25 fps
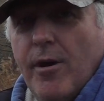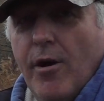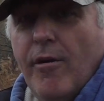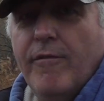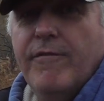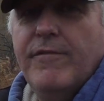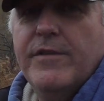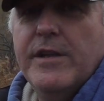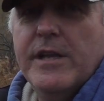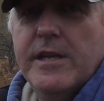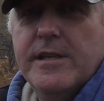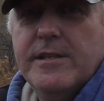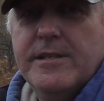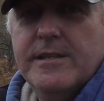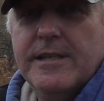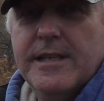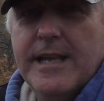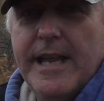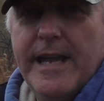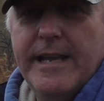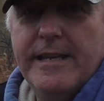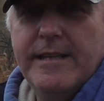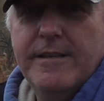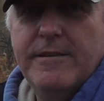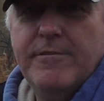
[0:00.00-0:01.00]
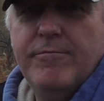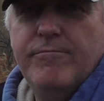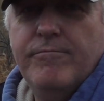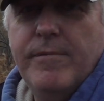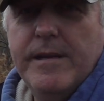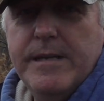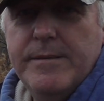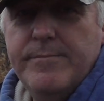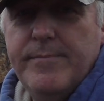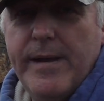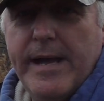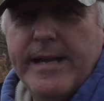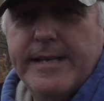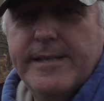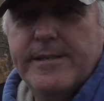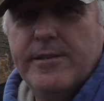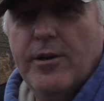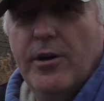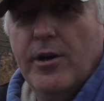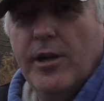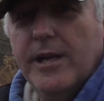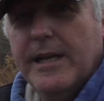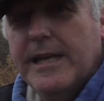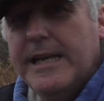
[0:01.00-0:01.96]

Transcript: obvious, like reed beds or